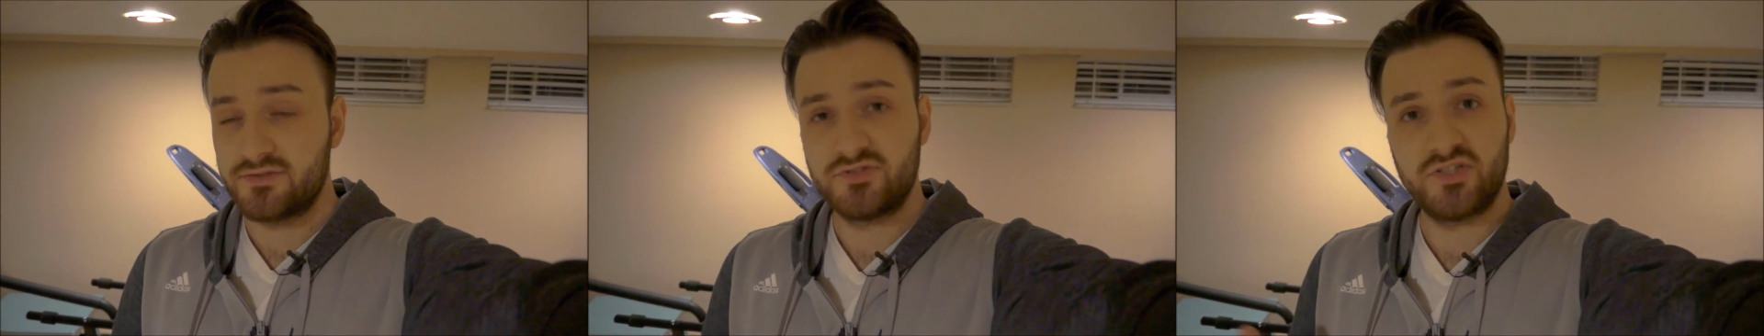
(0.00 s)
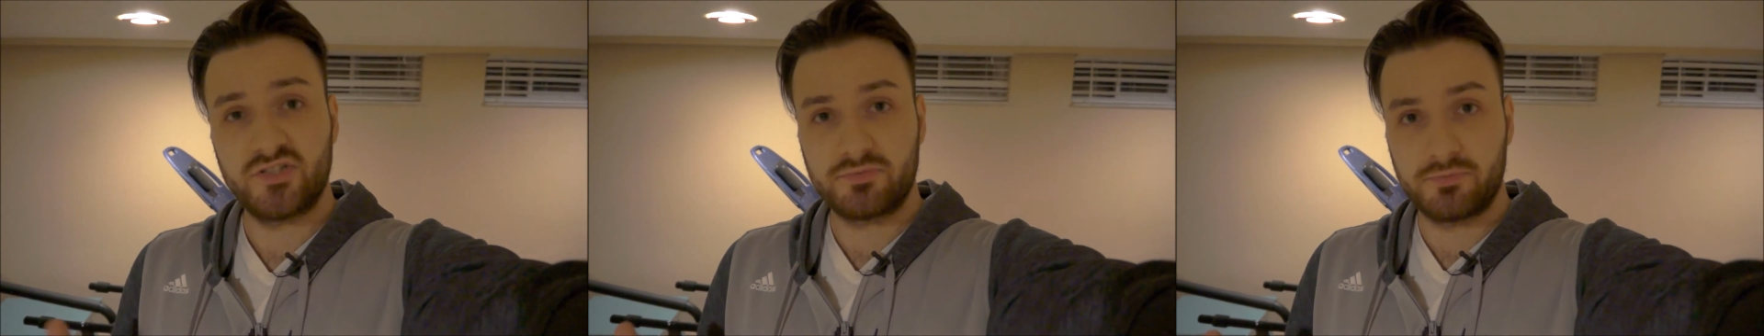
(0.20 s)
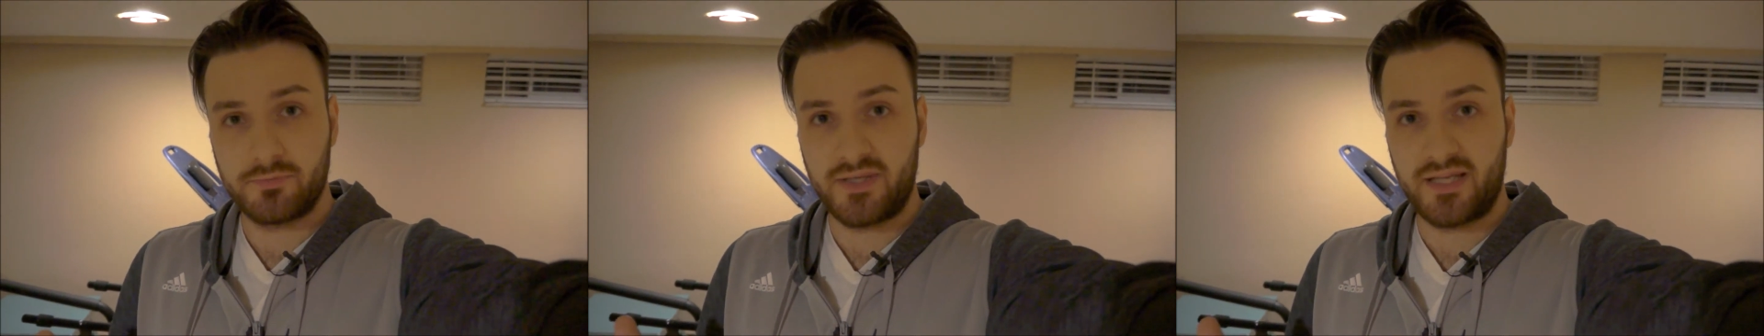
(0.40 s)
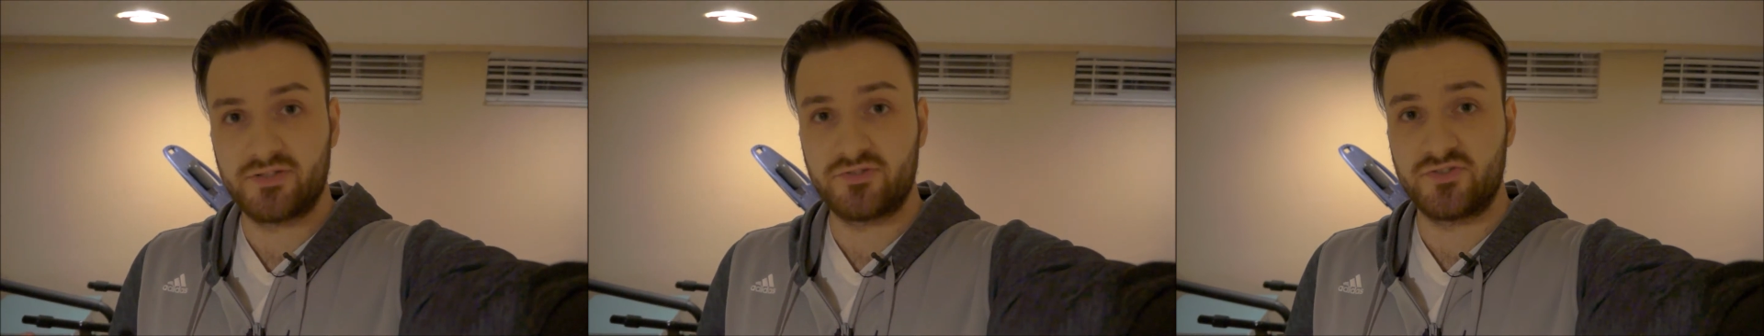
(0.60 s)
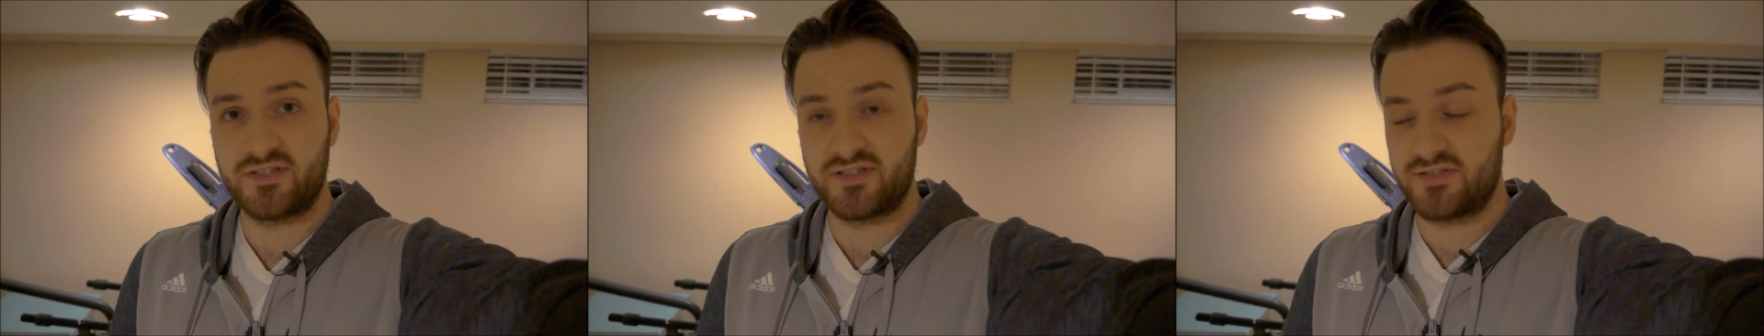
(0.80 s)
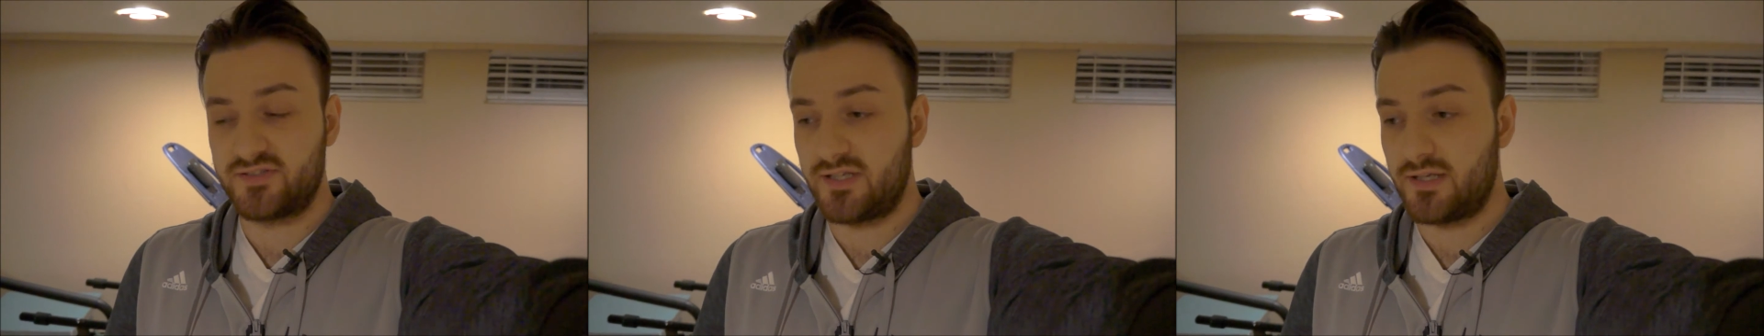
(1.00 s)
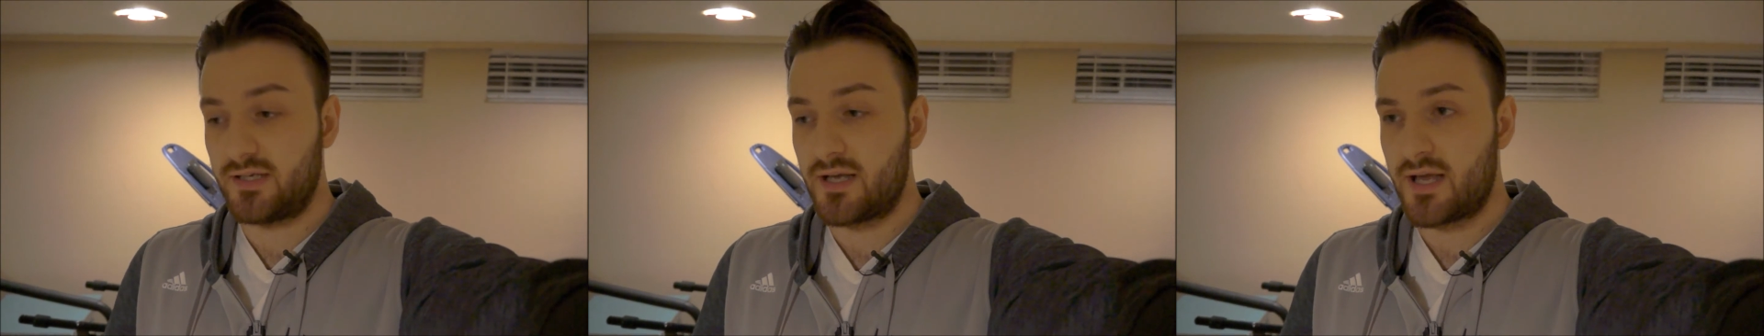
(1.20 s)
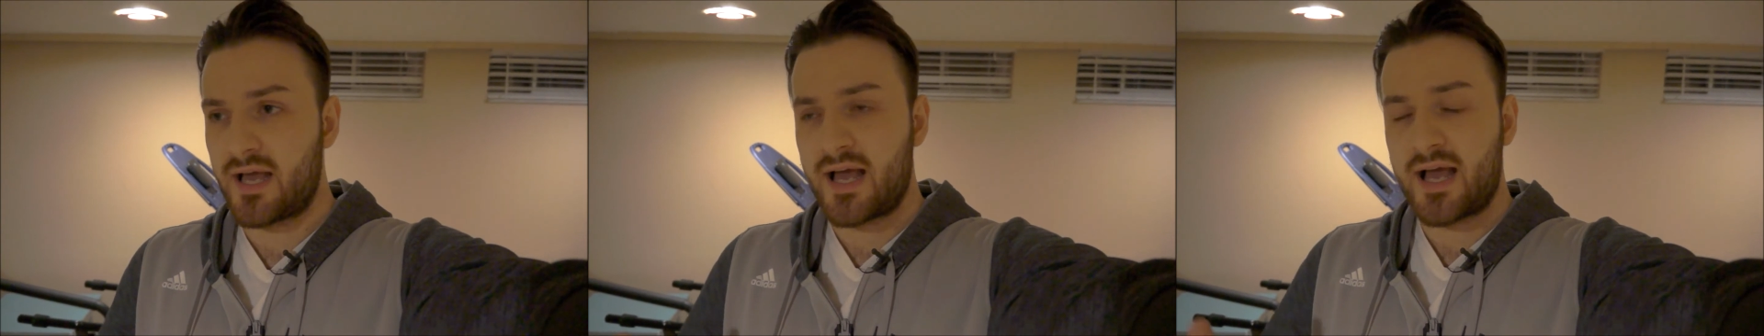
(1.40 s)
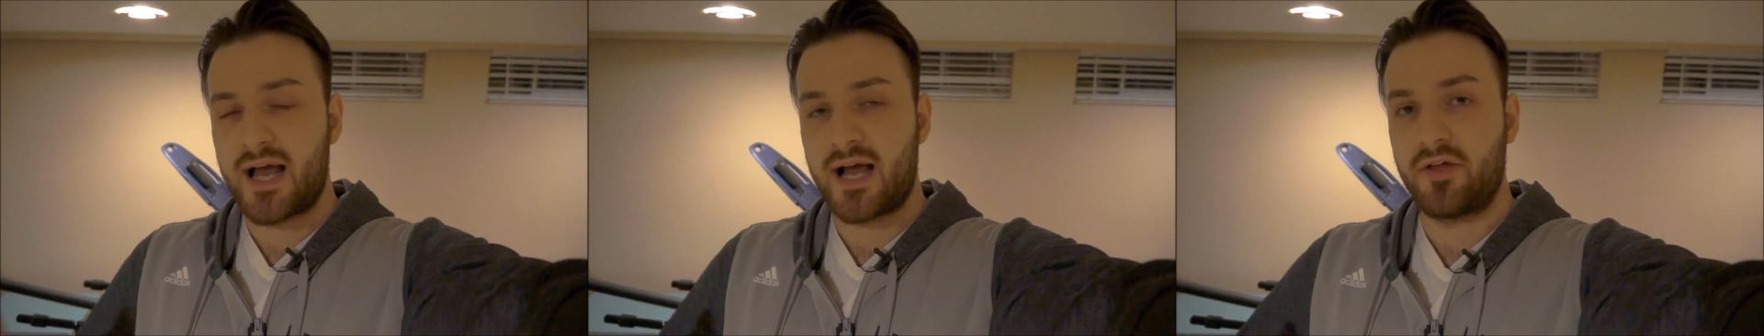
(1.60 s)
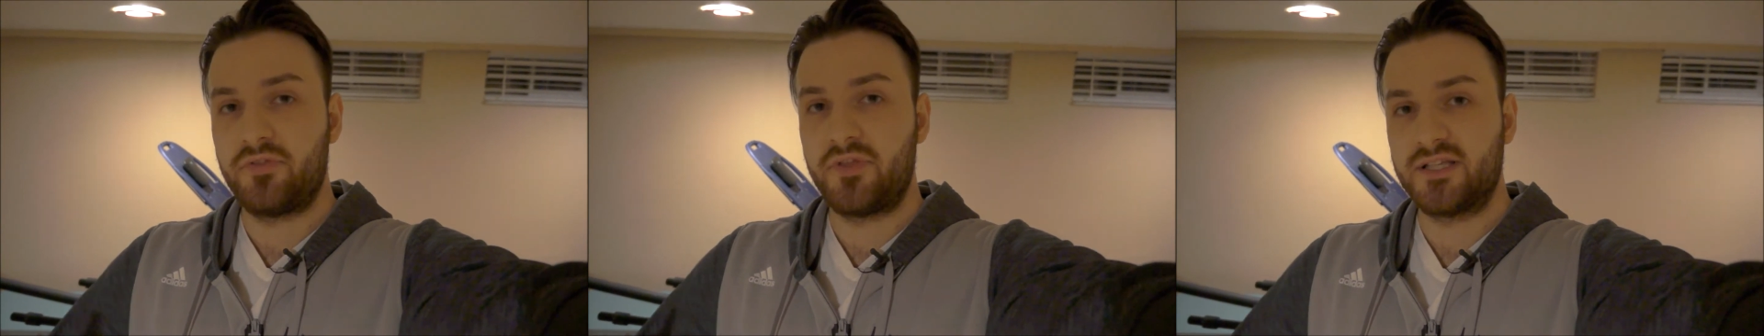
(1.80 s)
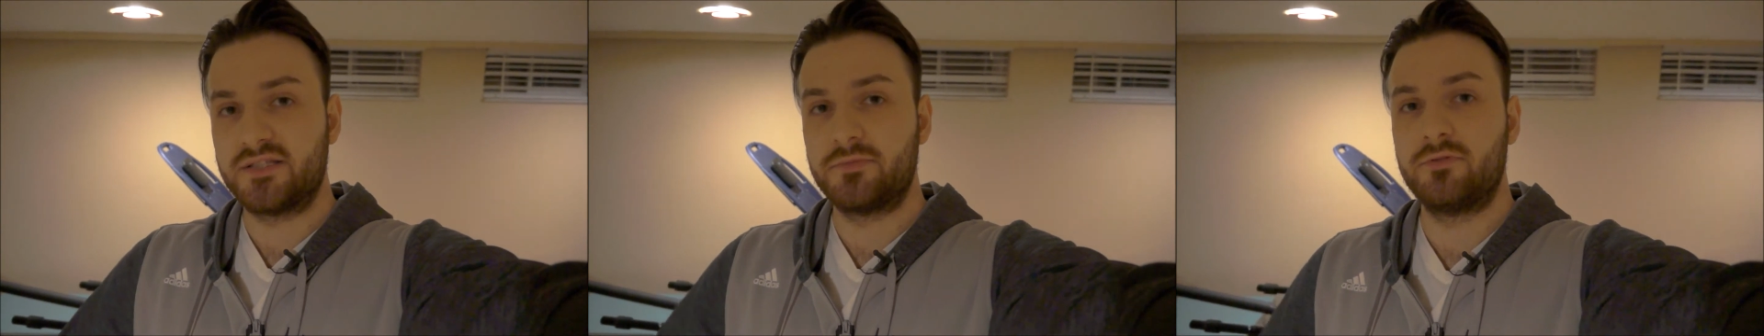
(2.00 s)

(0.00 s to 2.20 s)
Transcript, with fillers: just will be interesting to see how things